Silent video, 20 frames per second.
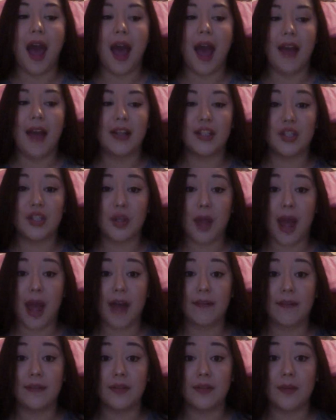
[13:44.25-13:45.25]
and so you
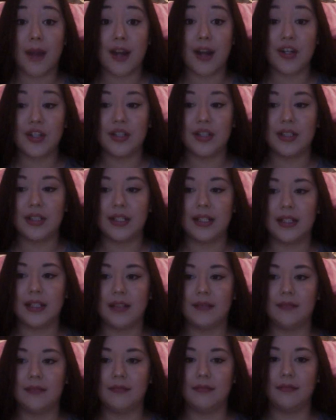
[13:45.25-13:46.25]
have to
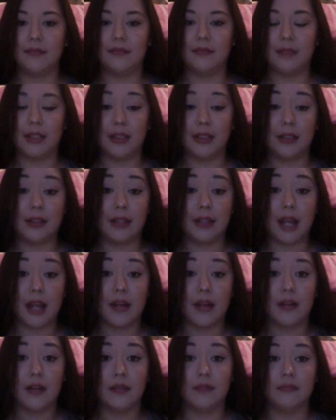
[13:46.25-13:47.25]
actually get
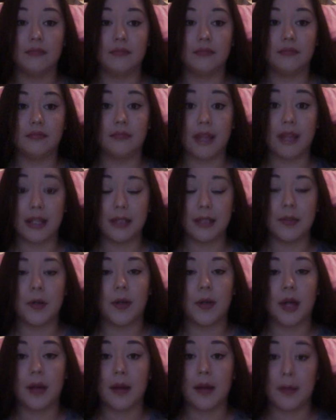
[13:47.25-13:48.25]
your kingdom
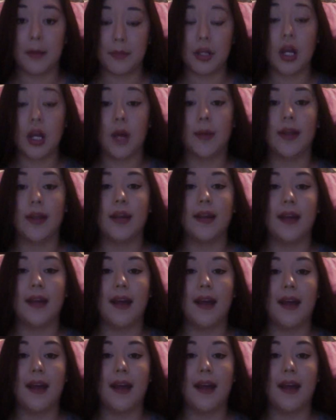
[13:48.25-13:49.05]
going up and going,